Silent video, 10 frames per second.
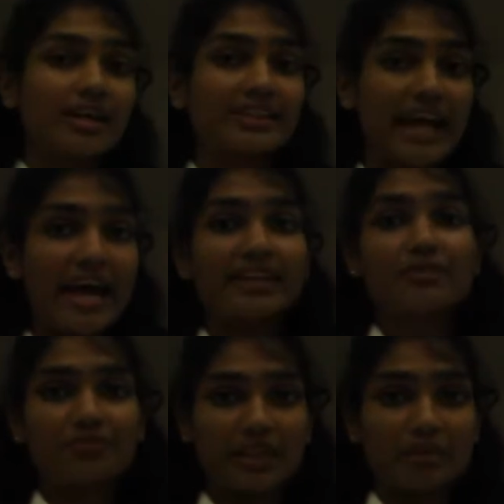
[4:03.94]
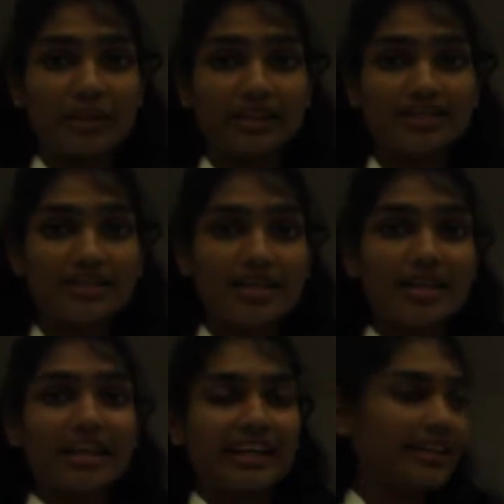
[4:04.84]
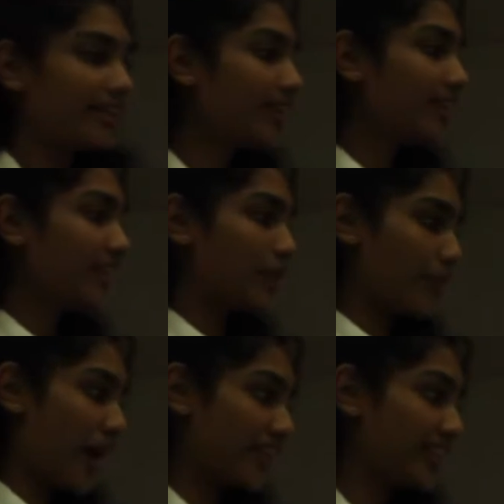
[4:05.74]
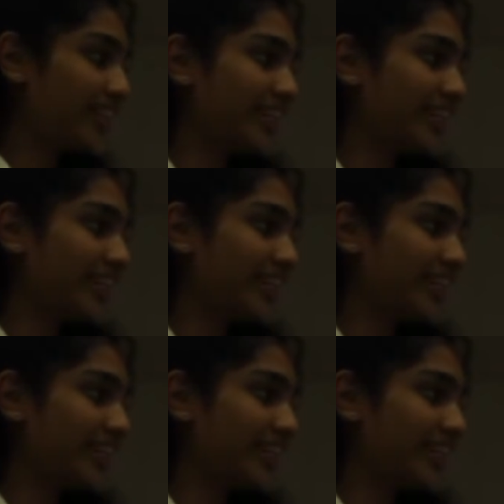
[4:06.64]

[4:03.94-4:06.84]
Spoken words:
than the females in the apparel